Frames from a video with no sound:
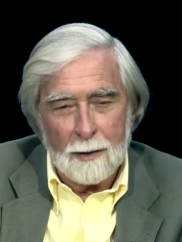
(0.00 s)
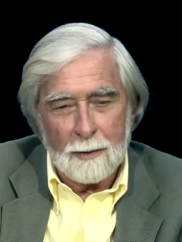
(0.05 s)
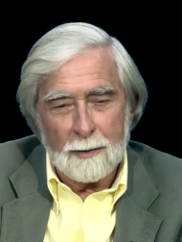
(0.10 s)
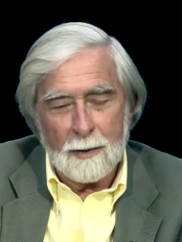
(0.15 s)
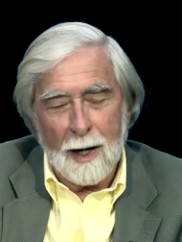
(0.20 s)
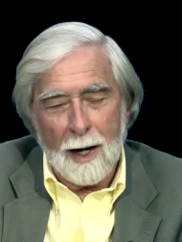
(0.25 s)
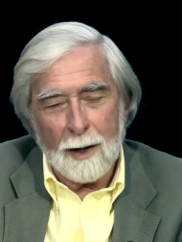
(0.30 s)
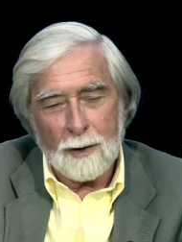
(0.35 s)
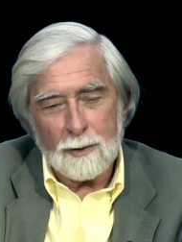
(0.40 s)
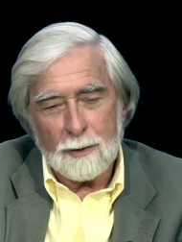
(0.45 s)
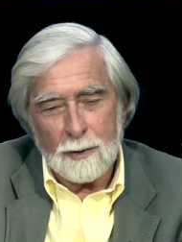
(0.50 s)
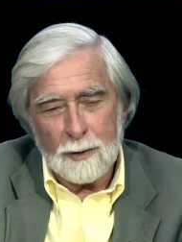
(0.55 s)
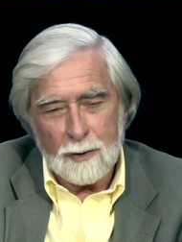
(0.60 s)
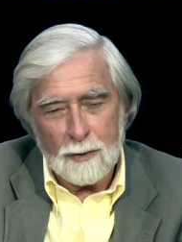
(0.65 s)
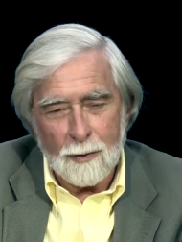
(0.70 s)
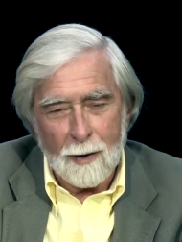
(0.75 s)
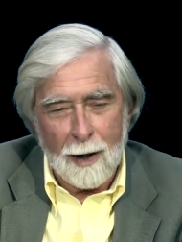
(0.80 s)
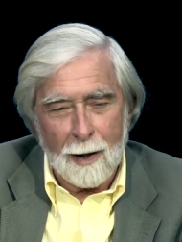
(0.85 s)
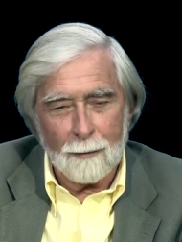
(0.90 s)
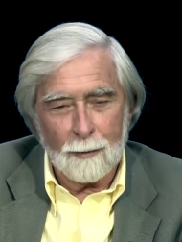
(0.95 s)
to actually
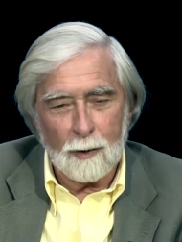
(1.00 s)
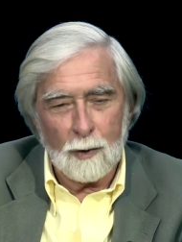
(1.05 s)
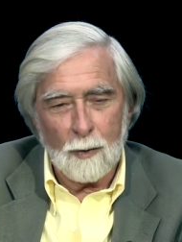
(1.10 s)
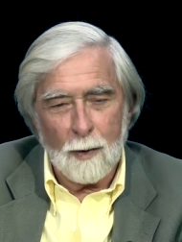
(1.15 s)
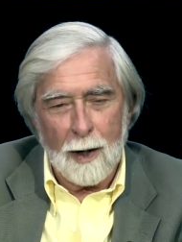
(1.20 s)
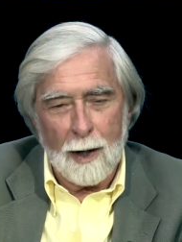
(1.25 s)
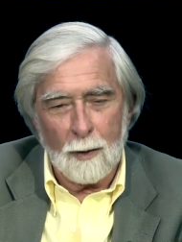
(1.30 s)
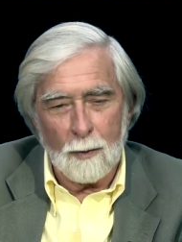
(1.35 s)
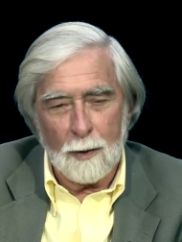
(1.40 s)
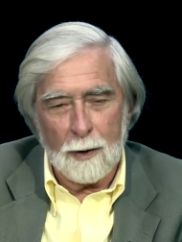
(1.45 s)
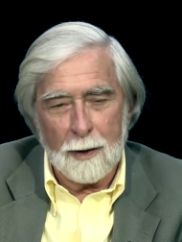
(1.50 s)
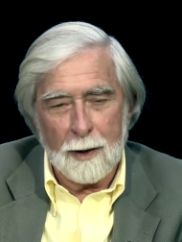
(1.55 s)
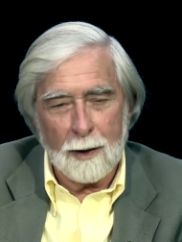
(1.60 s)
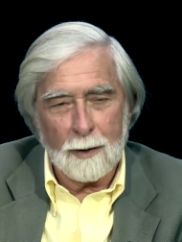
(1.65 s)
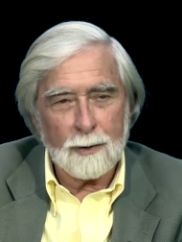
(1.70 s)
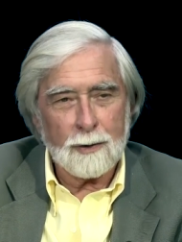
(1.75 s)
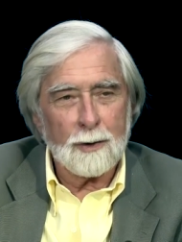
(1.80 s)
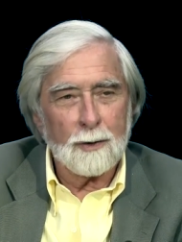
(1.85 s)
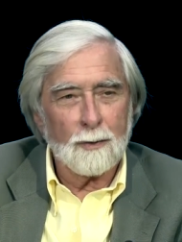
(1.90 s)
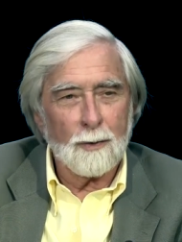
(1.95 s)
travel around with
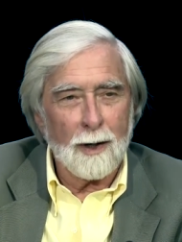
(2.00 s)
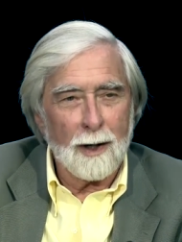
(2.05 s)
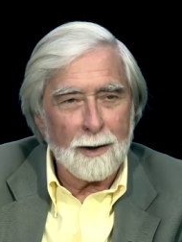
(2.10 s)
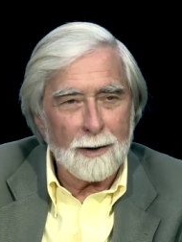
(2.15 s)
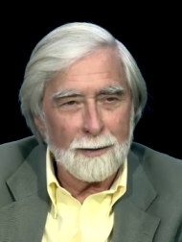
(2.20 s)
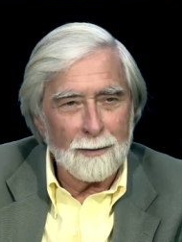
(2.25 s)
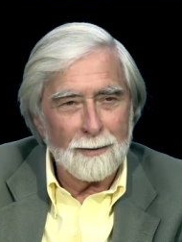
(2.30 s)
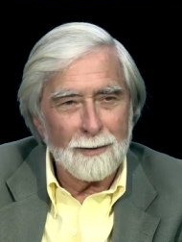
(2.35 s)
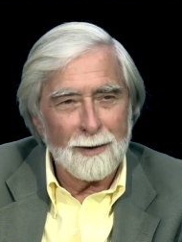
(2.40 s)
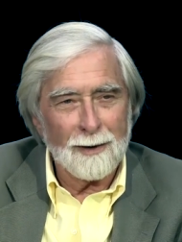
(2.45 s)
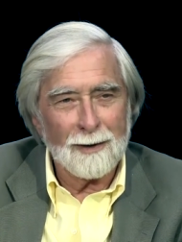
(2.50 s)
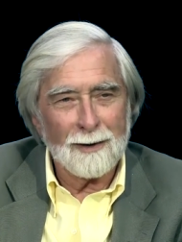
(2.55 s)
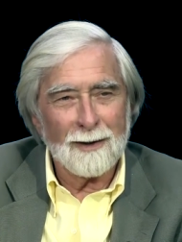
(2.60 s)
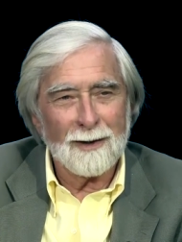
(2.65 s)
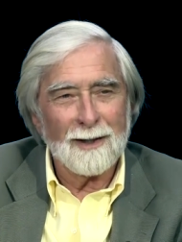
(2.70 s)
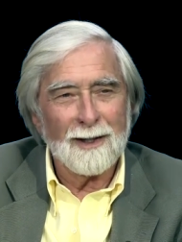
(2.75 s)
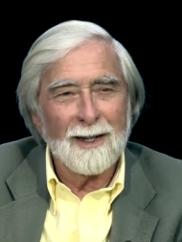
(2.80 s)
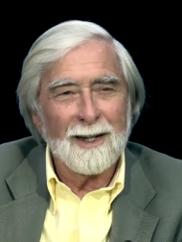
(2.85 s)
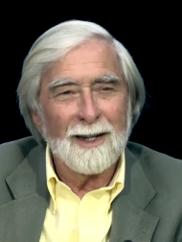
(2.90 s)
Nelson Rockefeller,